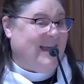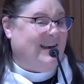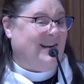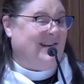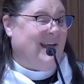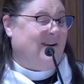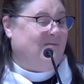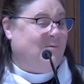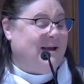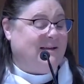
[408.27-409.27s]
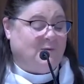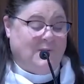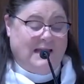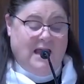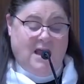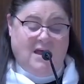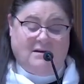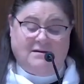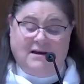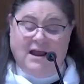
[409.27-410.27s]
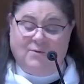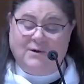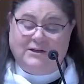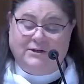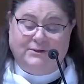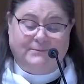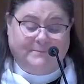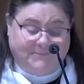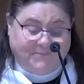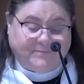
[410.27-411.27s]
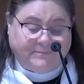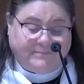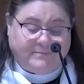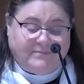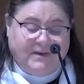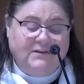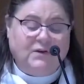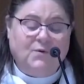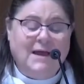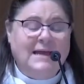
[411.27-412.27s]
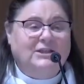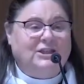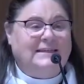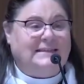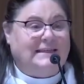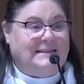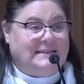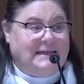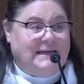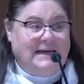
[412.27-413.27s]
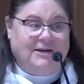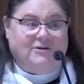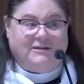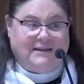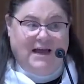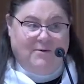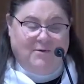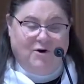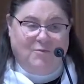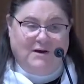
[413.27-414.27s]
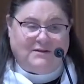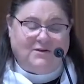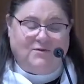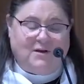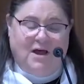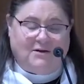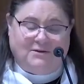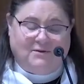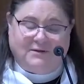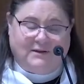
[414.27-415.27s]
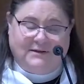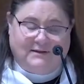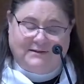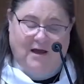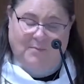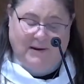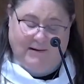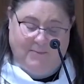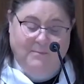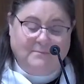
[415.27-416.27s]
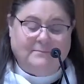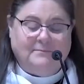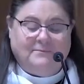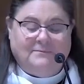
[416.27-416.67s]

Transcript: And in a lot of ways, we can and we do. So Jesus enters that room because no locked door is going to stop him.